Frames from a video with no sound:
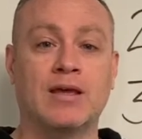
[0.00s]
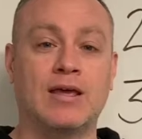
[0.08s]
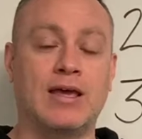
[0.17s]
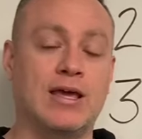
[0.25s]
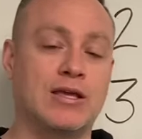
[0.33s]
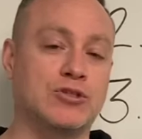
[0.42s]

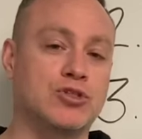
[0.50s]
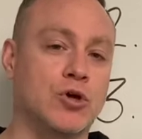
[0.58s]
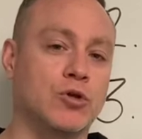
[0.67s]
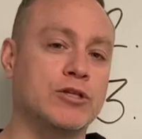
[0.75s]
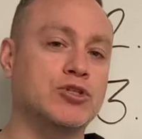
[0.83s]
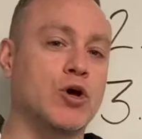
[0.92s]
And so
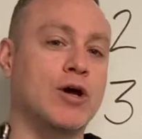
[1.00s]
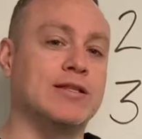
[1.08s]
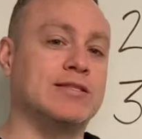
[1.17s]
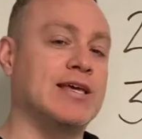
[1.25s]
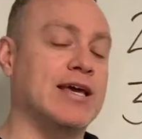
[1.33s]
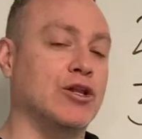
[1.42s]
let's go ahead and
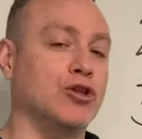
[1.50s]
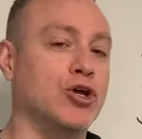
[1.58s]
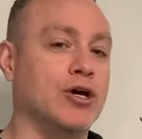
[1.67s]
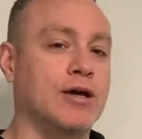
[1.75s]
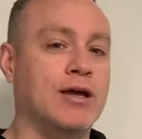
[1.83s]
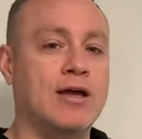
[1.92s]
take a
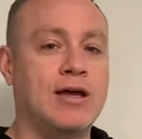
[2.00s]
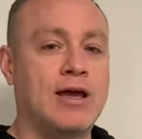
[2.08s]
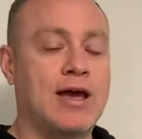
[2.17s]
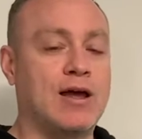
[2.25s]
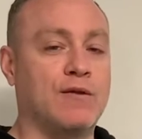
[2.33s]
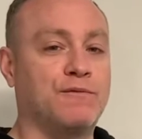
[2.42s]
look
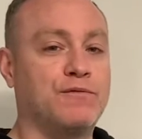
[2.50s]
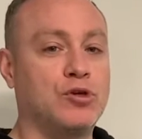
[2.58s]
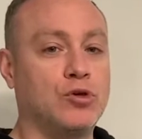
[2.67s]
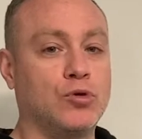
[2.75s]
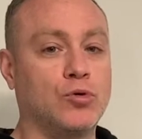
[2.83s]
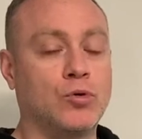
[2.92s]
at a
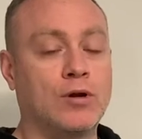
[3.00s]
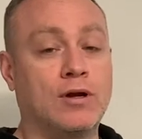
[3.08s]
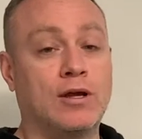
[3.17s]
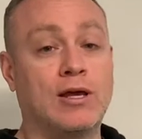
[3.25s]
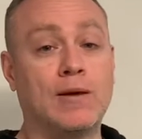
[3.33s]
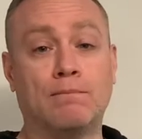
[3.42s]
few
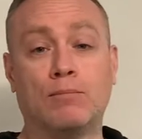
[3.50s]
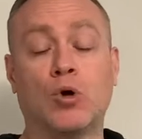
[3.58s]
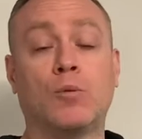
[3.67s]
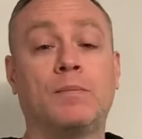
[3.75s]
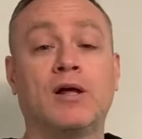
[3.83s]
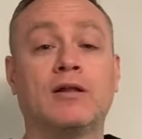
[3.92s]
hip
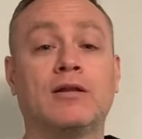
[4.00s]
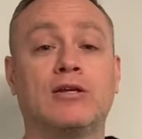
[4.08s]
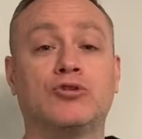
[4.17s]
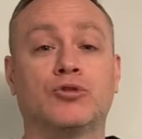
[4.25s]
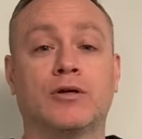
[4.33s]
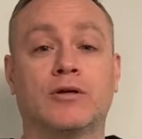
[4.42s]
mobility
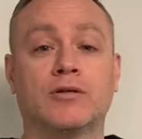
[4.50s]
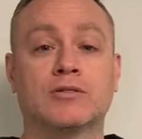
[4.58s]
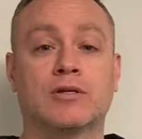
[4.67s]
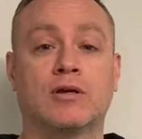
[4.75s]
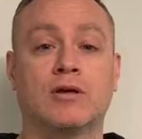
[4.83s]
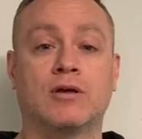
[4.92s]
drills.